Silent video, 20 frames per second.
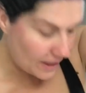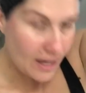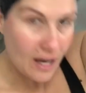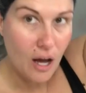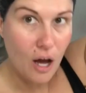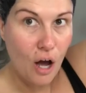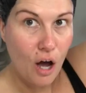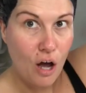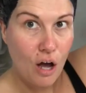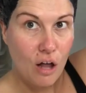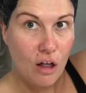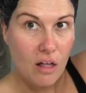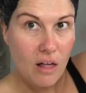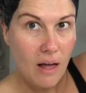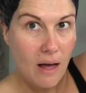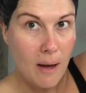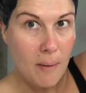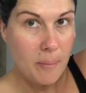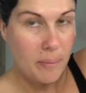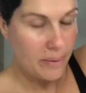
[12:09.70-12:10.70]
it all
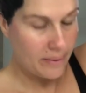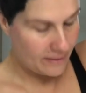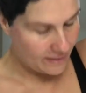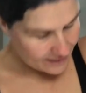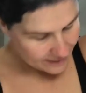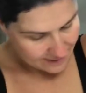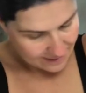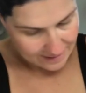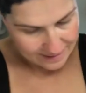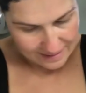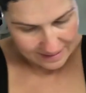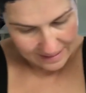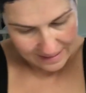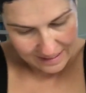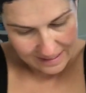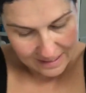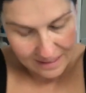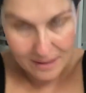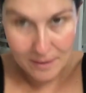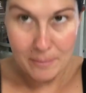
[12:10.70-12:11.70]
up
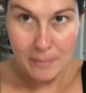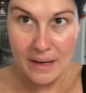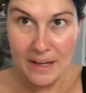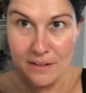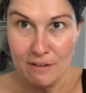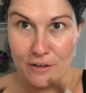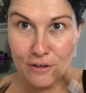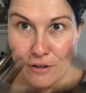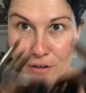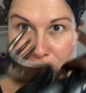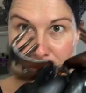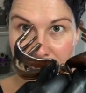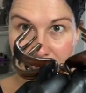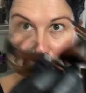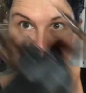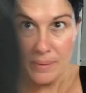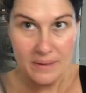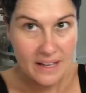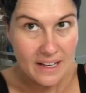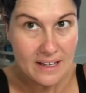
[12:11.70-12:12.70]
in my little
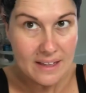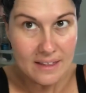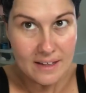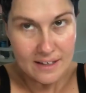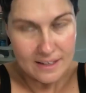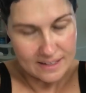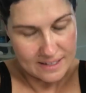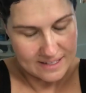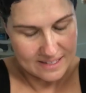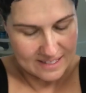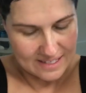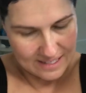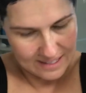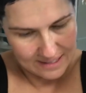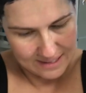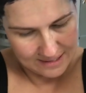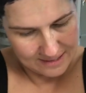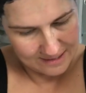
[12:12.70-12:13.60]
clip like this.